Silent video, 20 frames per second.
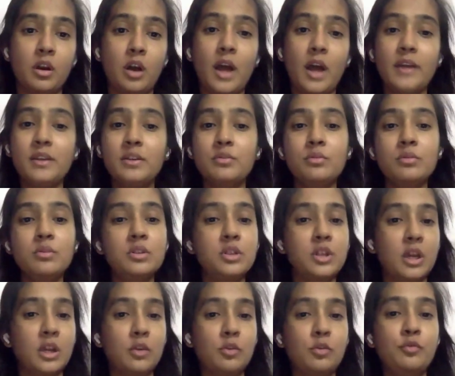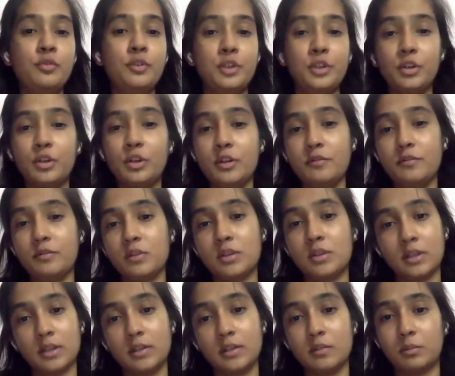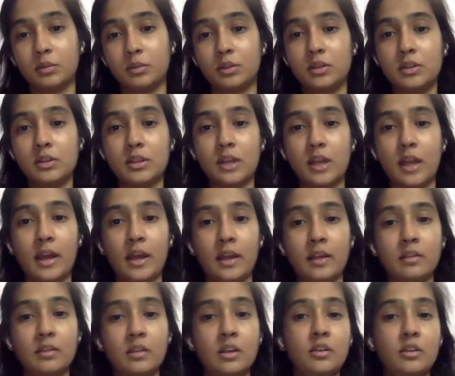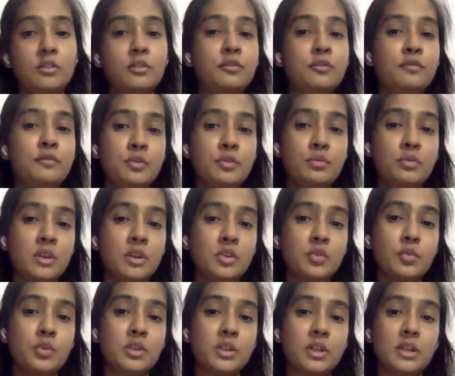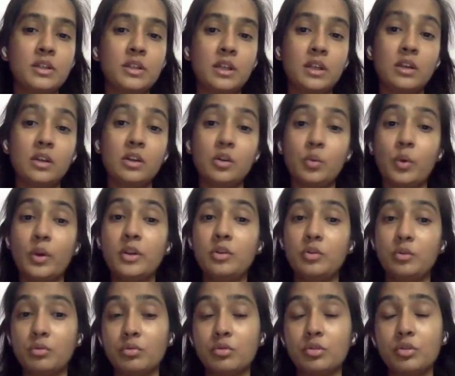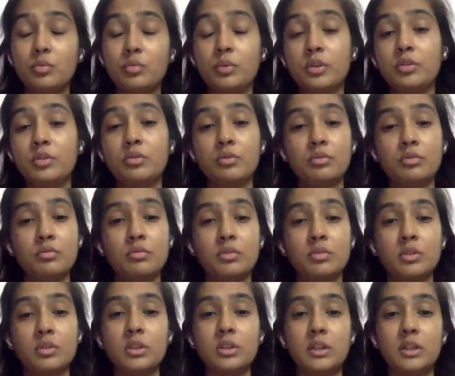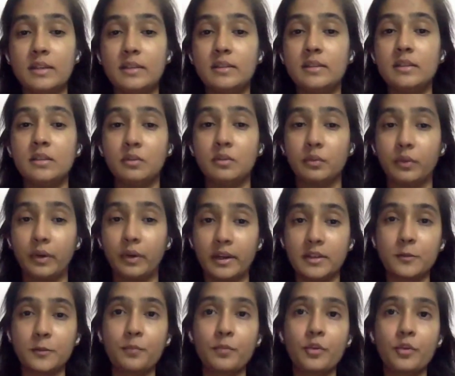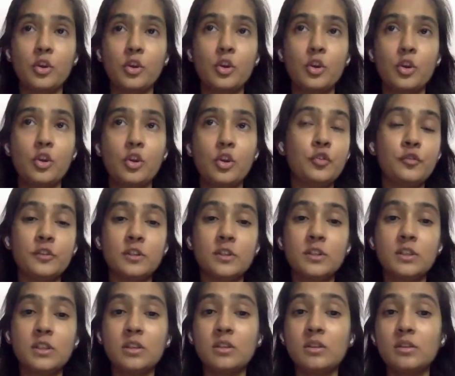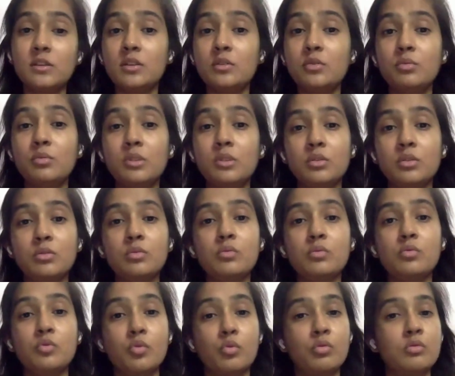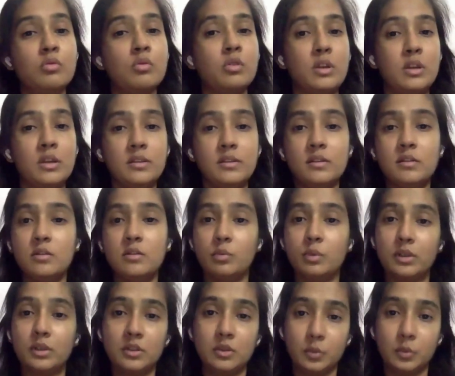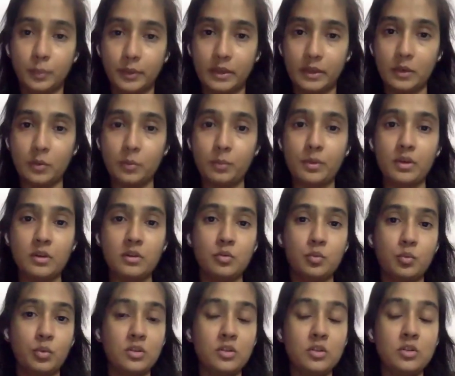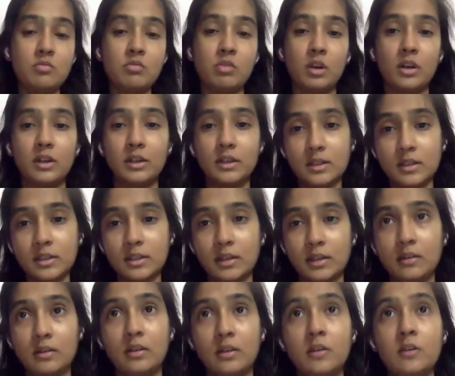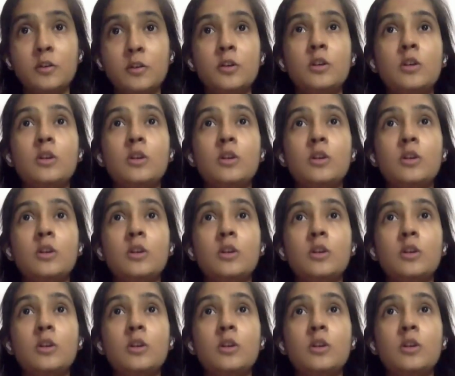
I used Jellow nearly for 6 months, and there are a few things which I think are quite crucial when you use an AAC device. The first thing is that you need to know your AAC device well, because once you understand it,